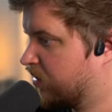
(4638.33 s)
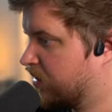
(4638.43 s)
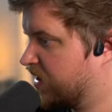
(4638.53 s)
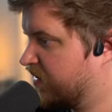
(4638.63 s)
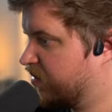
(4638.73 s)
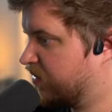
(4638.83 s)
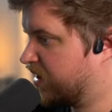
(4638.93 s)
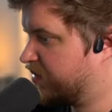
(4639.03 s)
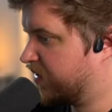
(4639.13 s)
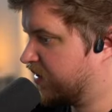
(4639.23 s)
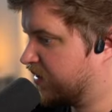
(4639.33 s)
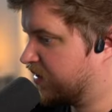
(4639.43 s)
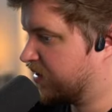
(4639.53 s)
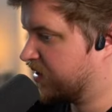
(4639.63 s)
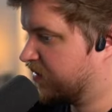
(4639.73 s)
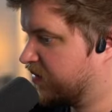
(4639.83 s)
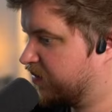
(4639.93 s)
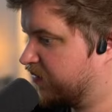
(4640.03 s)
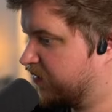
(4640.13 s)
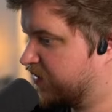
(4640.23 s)
Let me
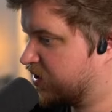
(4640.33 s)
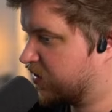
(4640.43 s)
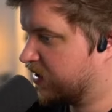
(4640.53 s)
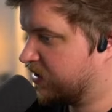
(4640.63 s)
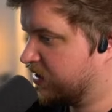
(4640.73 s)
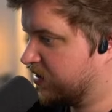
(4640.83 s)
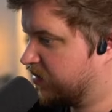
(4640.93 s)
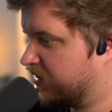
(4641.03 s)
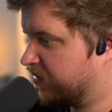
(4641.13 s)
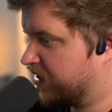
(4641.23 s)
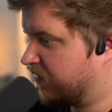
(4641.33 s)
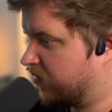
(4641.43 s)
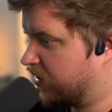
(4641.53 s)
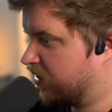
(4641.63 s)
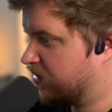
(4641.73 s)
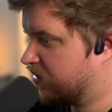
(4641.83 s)
just quickly pull up a different one.